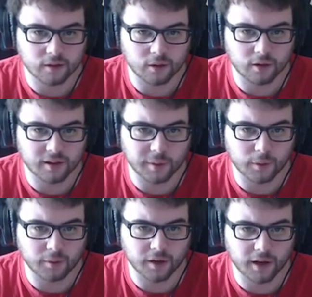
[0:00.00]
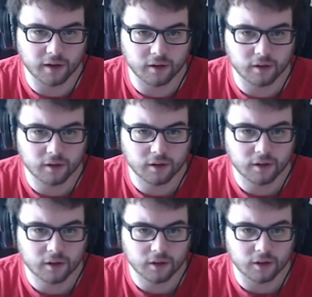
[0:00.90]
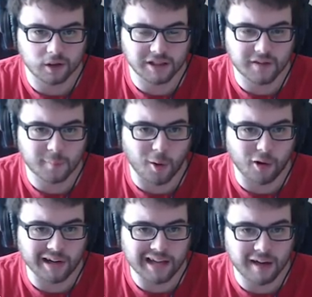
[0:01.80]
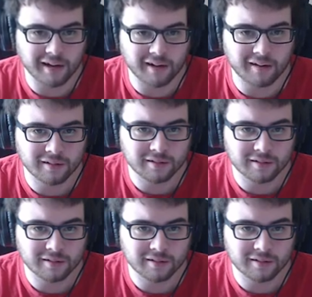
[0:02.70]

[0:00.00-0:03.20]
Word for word: There's that one over there. You guys having a party down here?